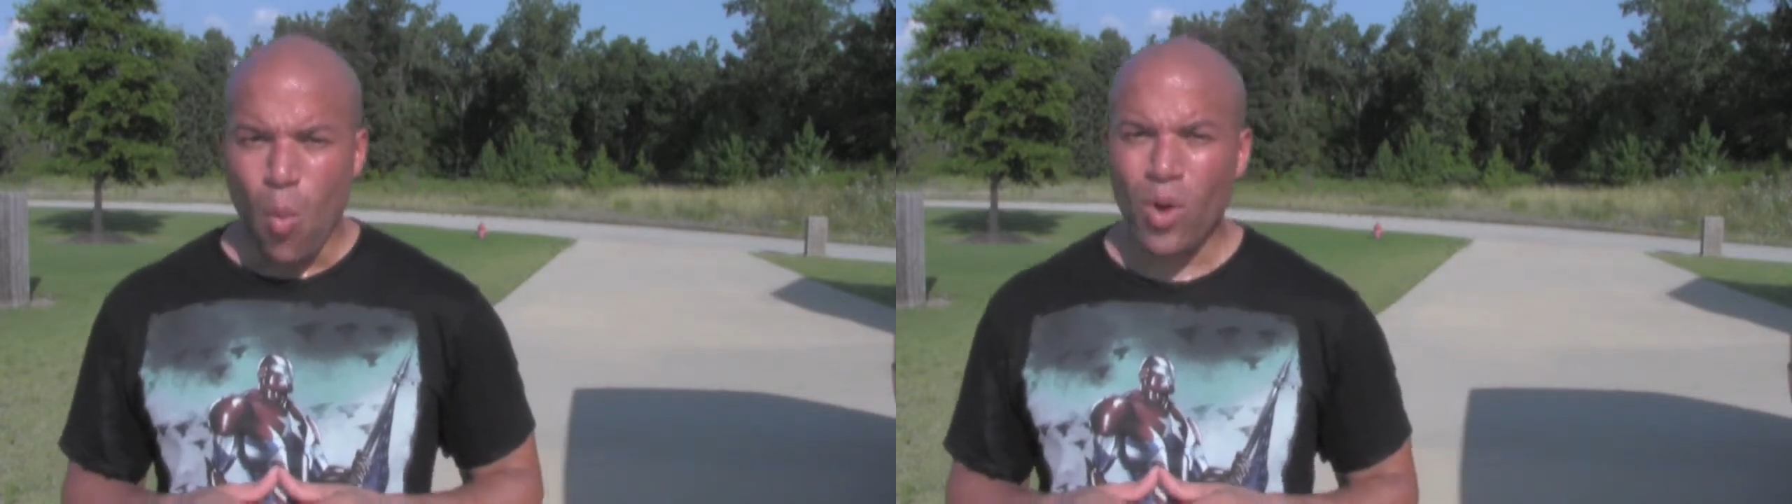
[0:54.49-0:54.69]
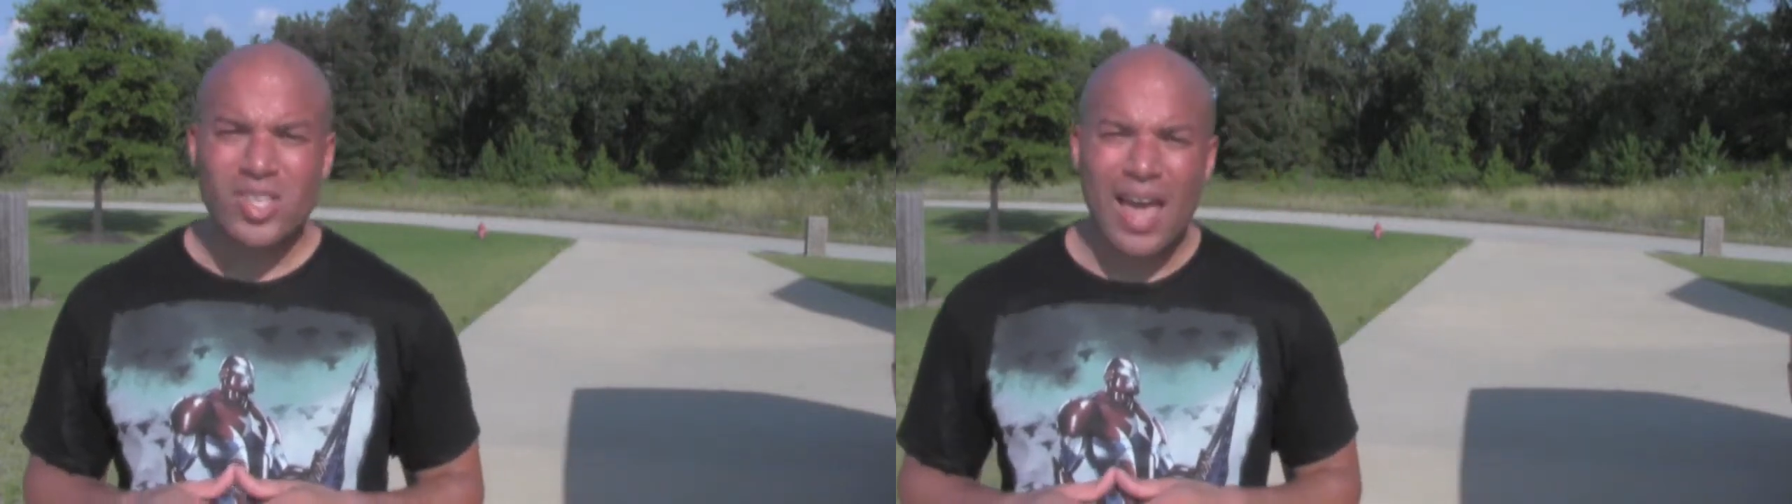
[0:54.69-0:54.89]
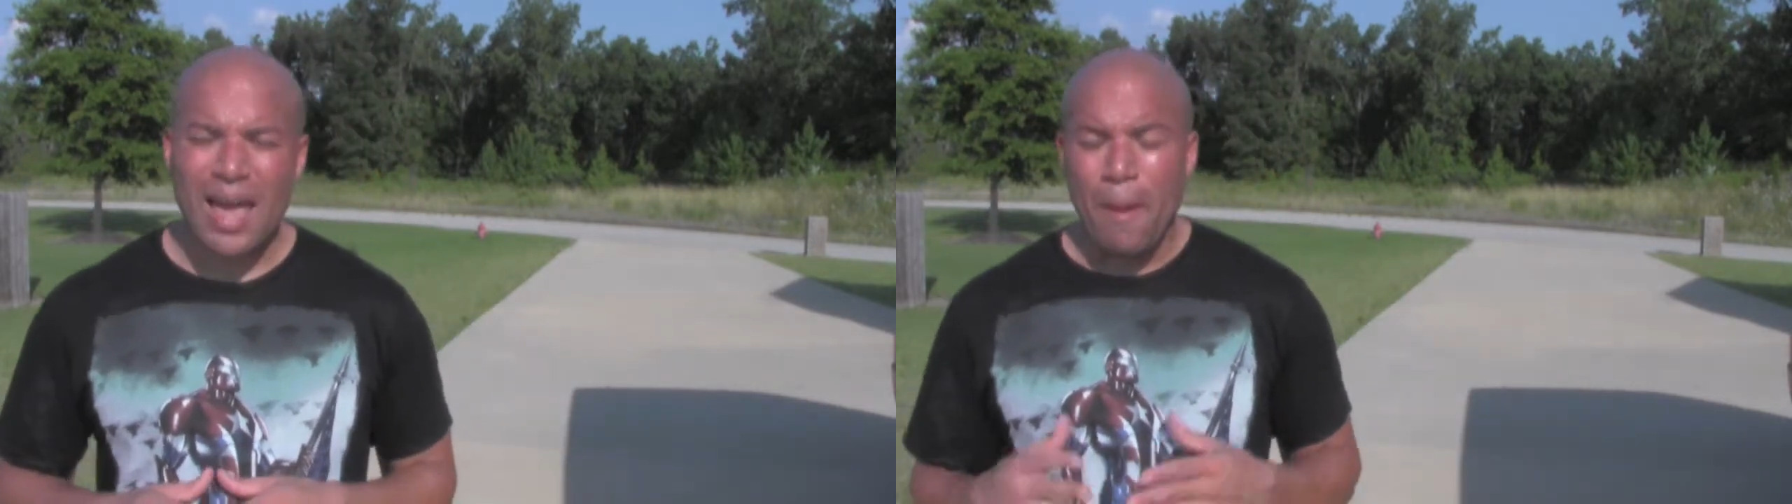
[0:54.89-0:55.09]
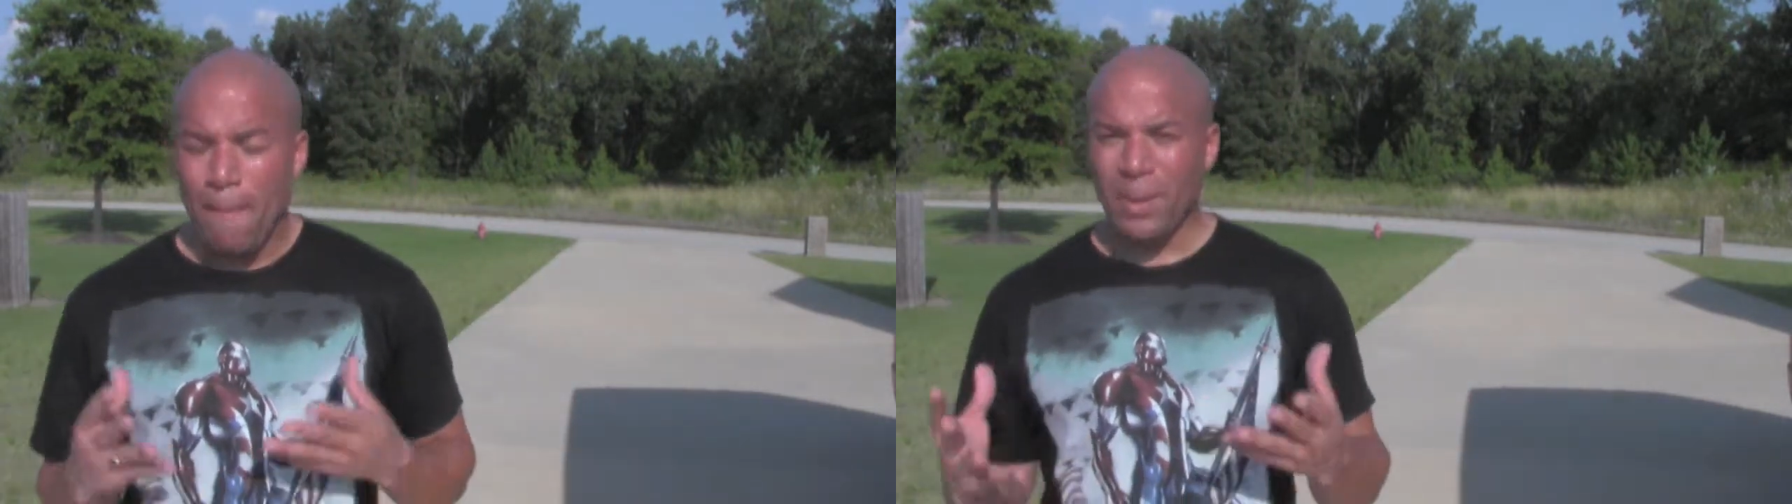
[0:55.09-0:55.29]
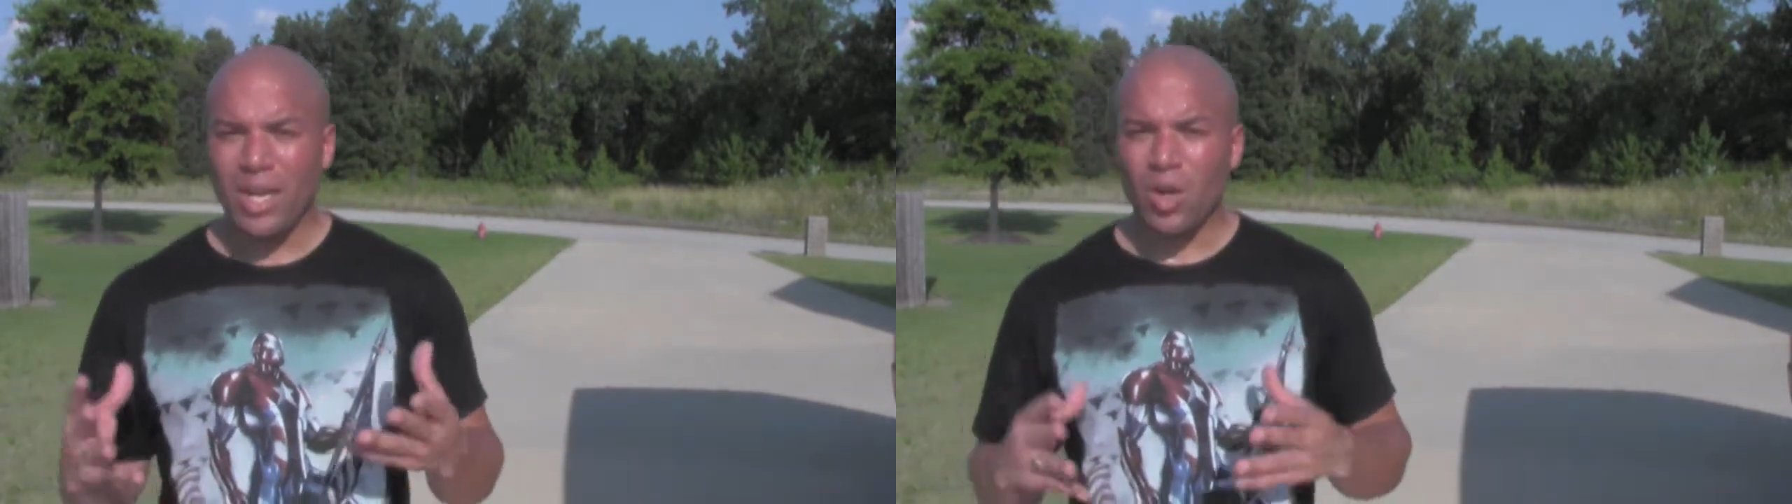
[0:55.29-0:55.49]
Once I
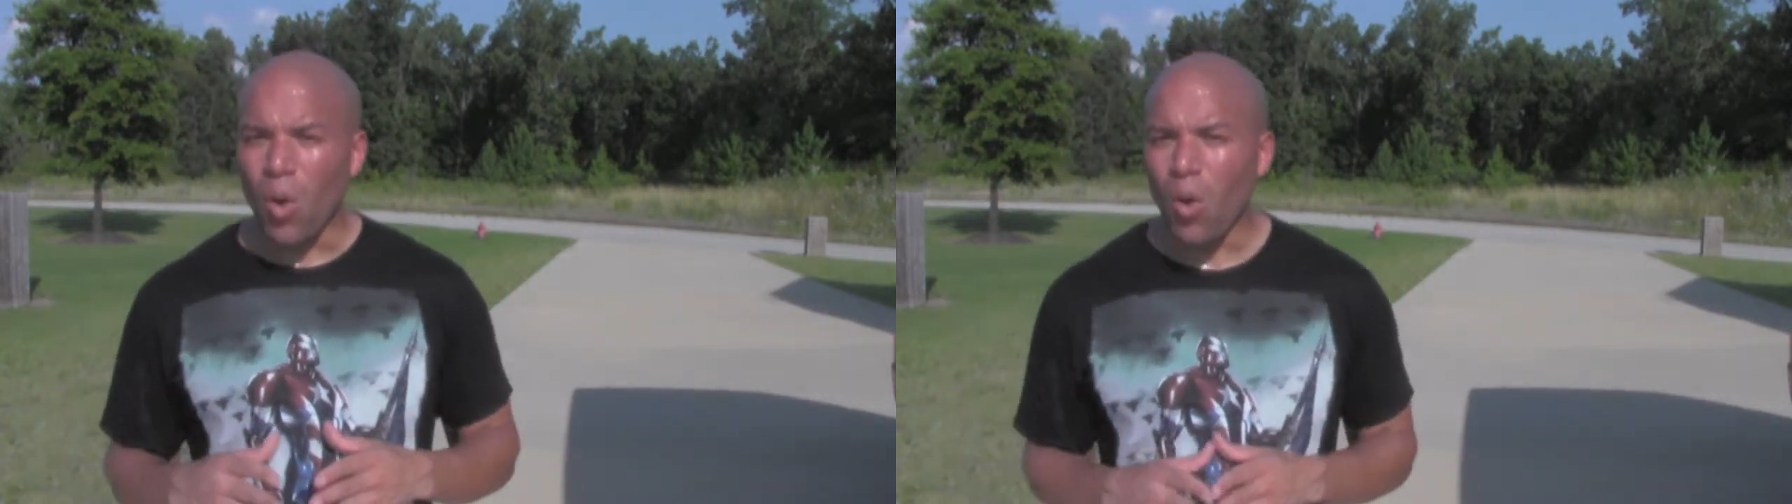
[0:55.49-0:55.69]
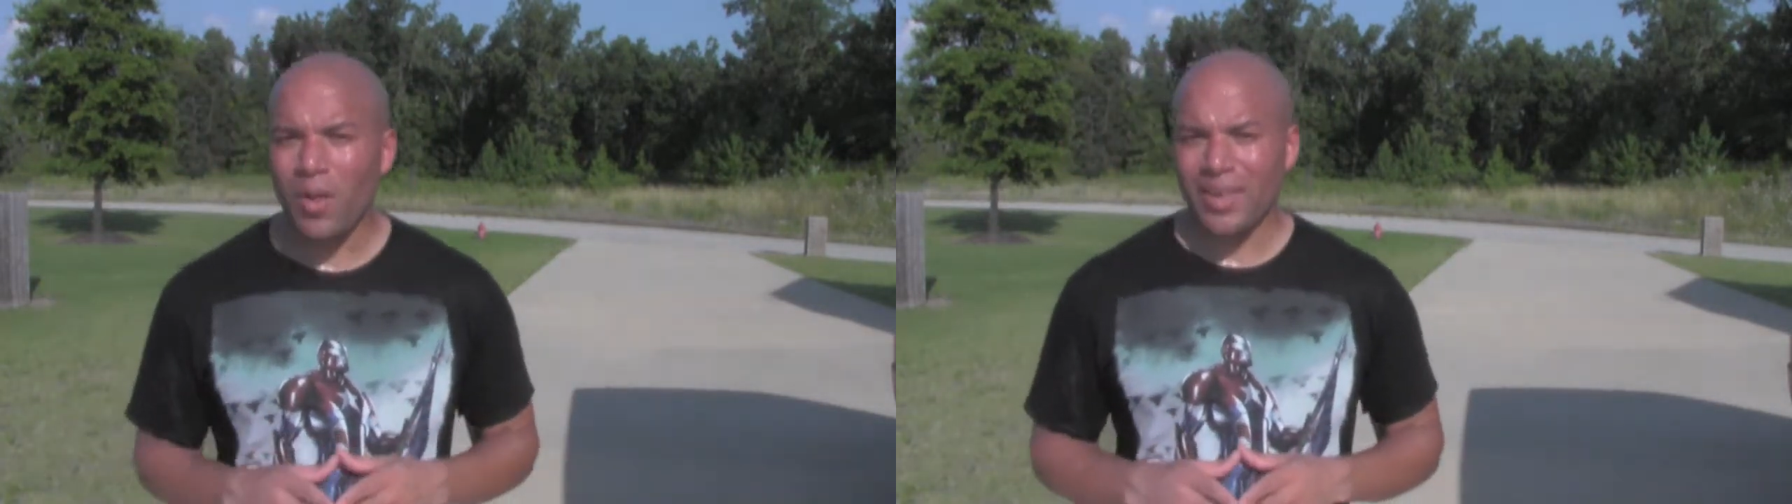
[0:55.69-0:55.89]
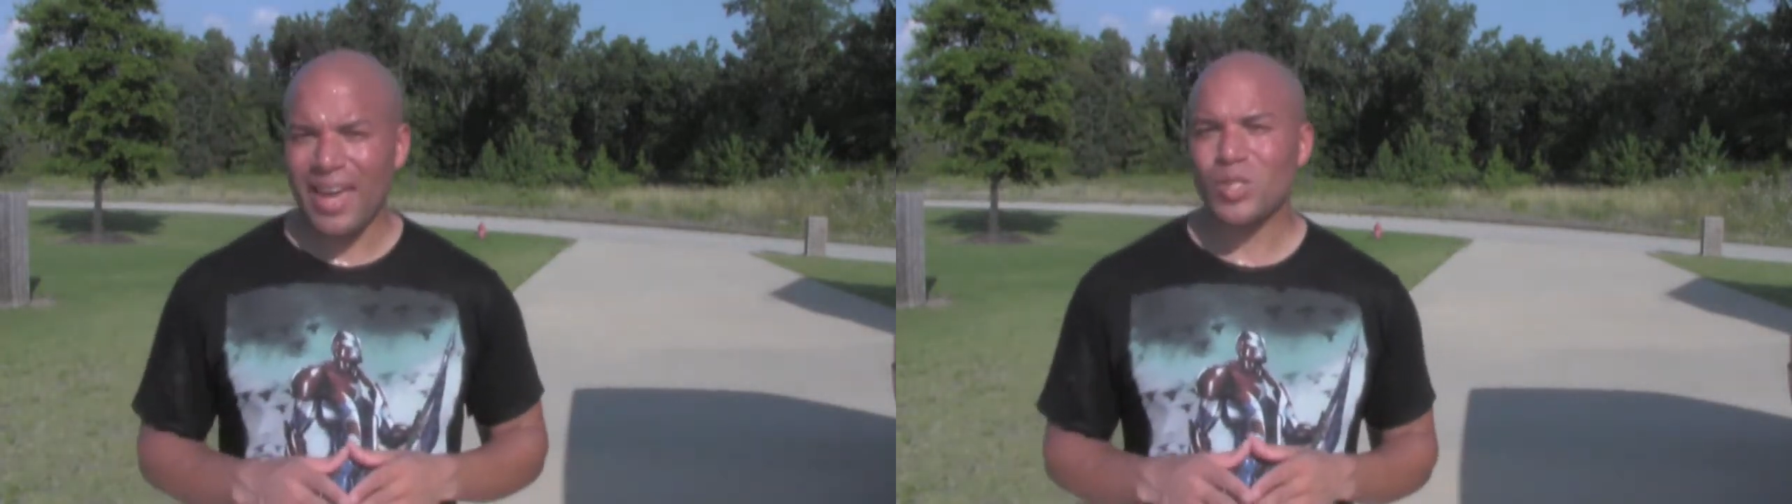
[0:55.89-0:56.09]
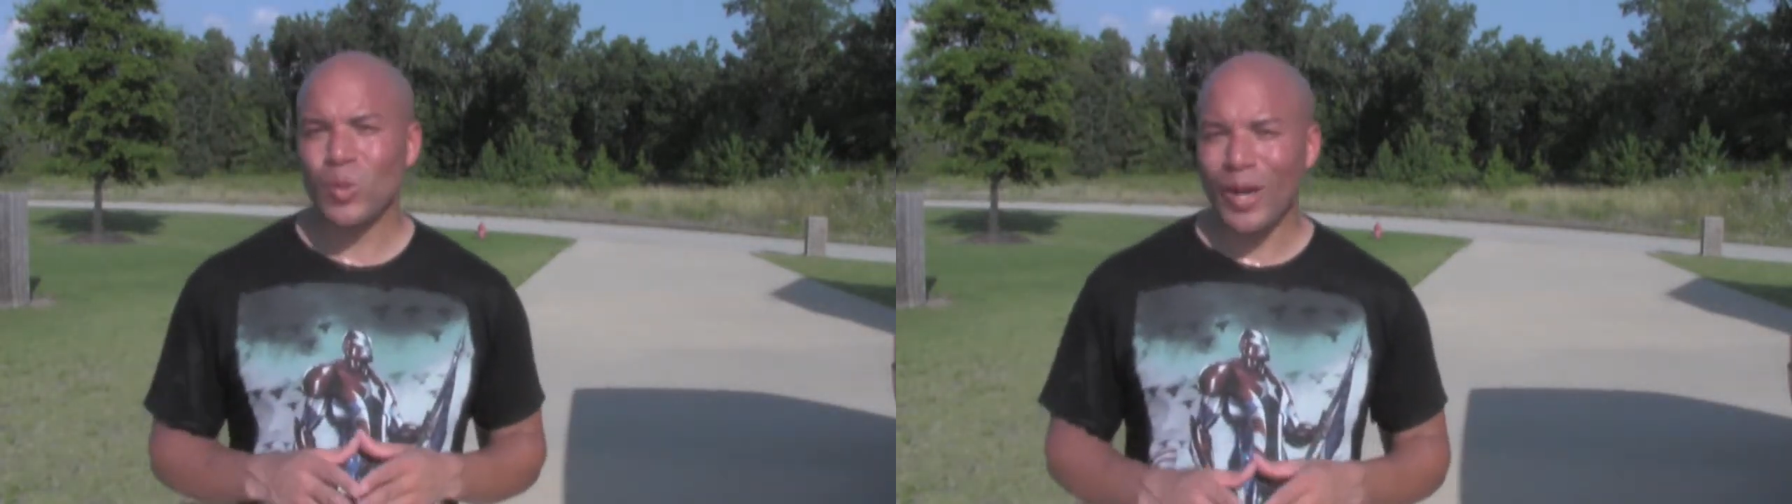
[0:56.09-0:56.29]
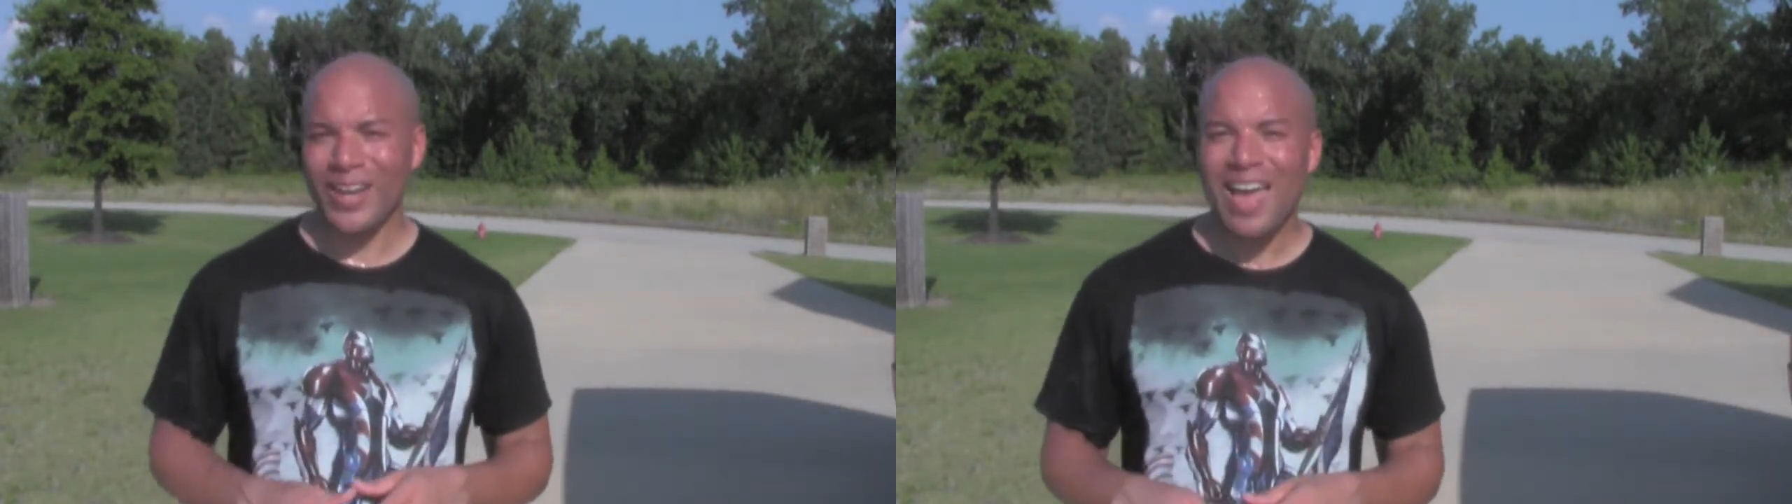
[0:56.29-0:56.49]
meet a goal, guess
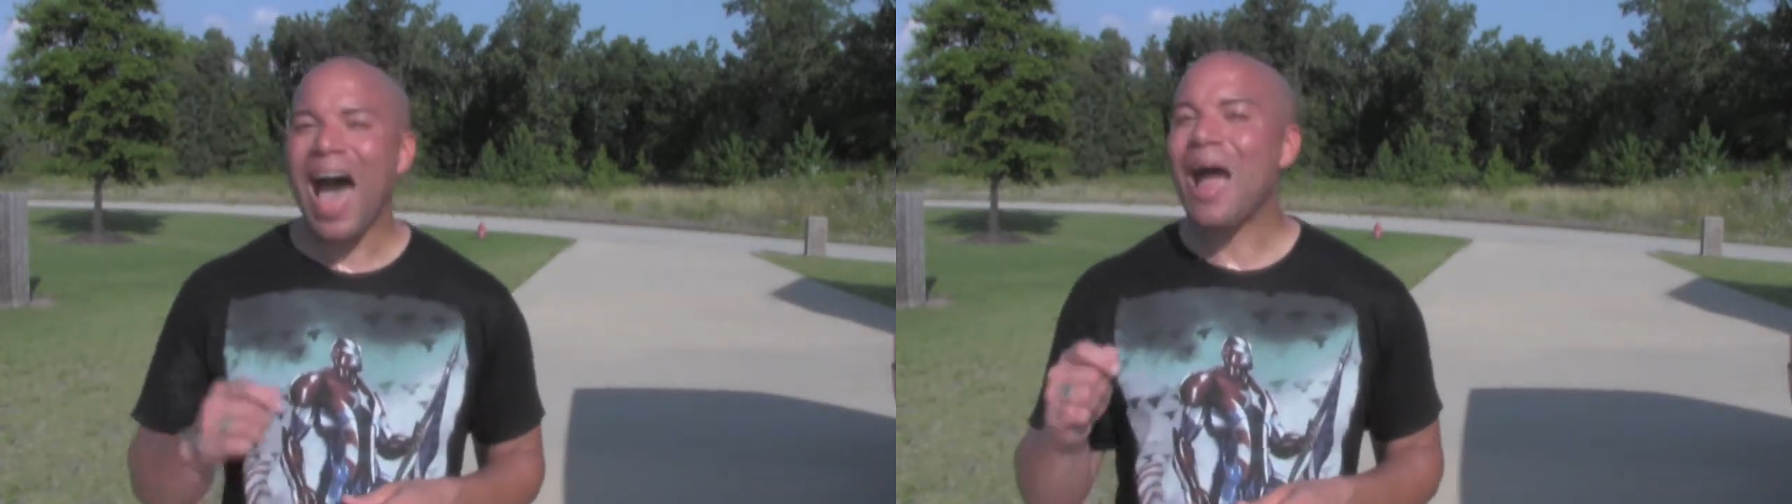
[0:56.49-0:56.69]
what?